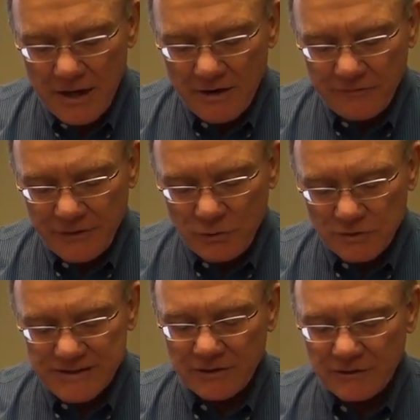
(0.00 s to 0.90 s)

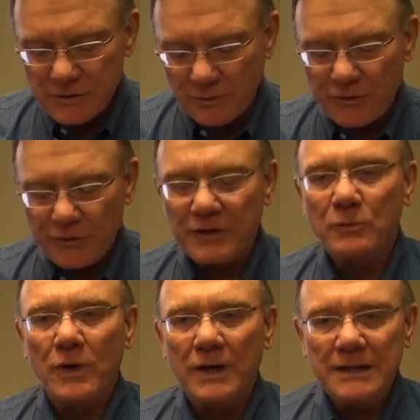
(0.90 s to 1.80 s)
Freehold sales were
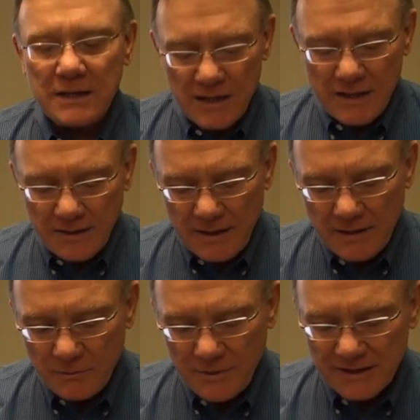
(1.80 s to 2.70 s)
31.
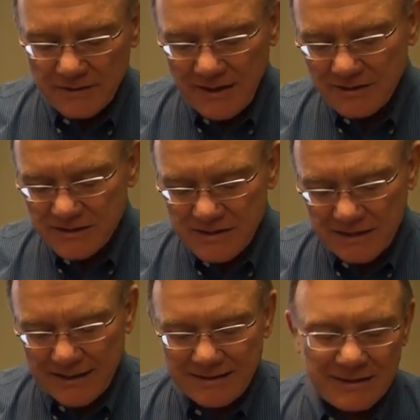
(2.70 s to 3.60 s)
Uh, we had a, that's a
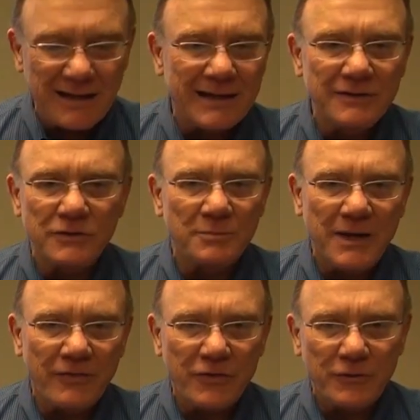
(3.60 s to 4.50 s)
slight decline. There had
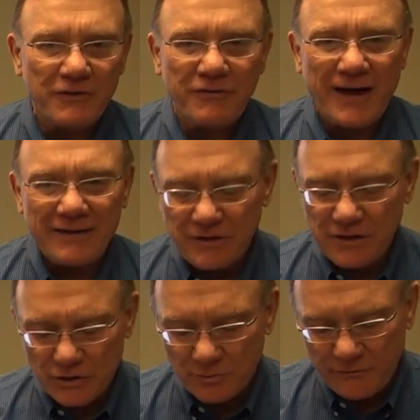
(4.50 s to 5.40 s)
been 35 the
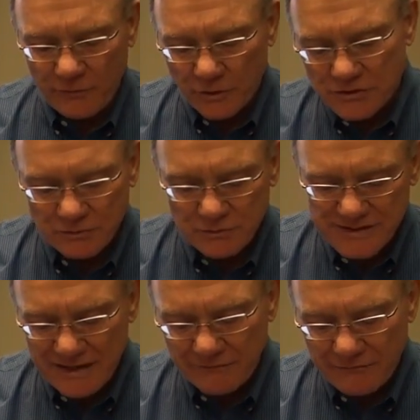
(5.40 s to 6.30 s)
year before, so it was
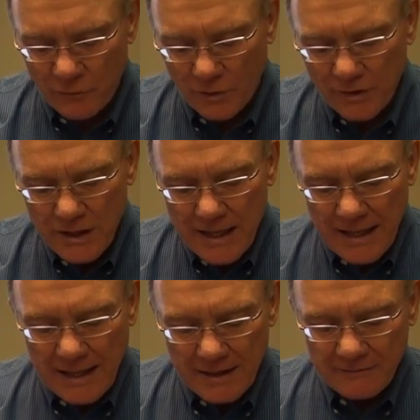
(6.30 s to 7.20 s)
down 4.
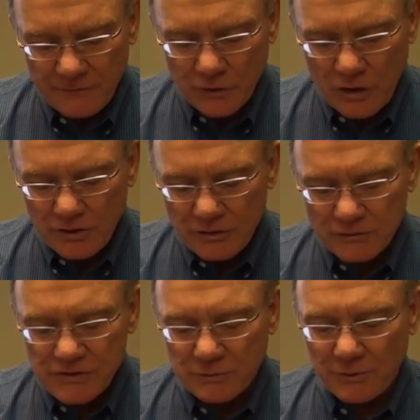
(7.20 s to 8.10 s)
And for
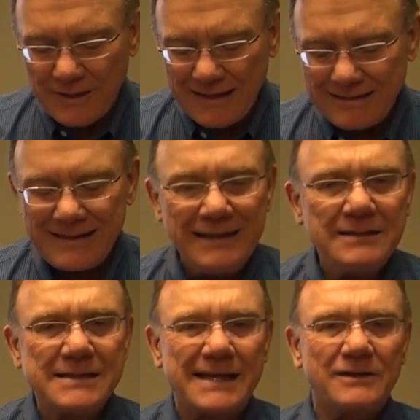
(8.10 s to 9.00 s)
condos, there were 18
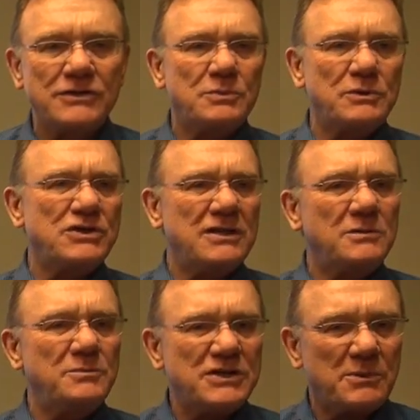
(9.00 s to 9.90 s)
sales, which is a
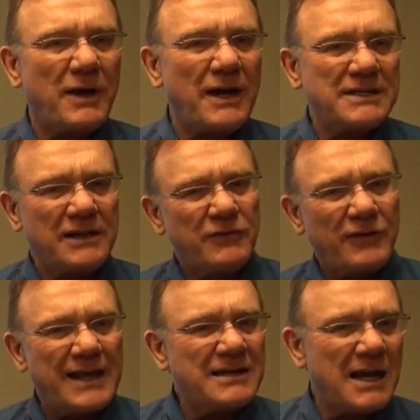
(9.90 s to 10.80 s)
little bit surprising for
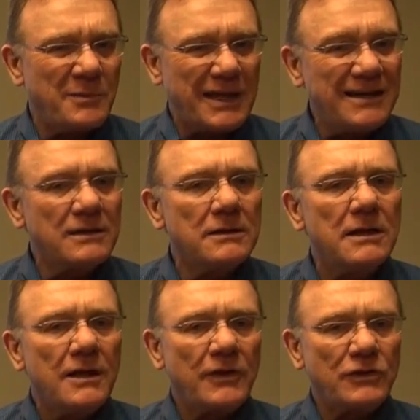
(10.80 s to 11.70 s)
that time of
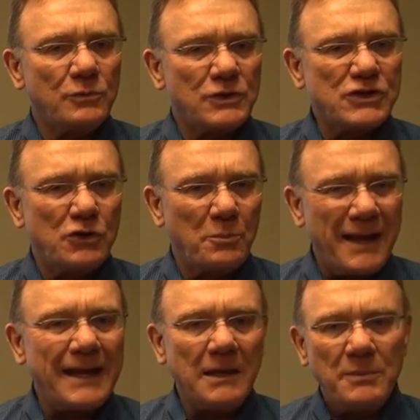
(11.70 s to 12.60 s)
year that there were so
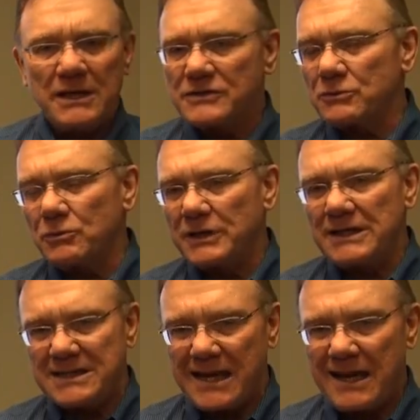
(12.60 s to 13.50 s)
many because there were only
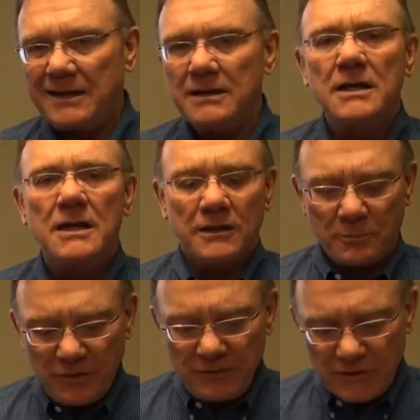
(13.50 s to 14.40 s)
10 the
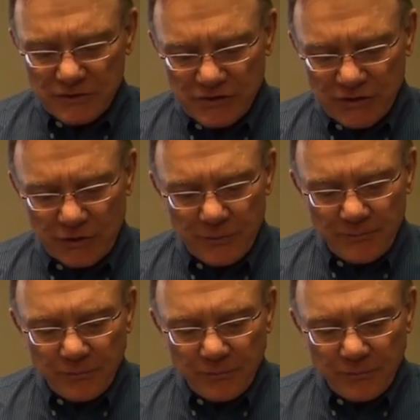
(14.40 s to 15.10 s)
previous year.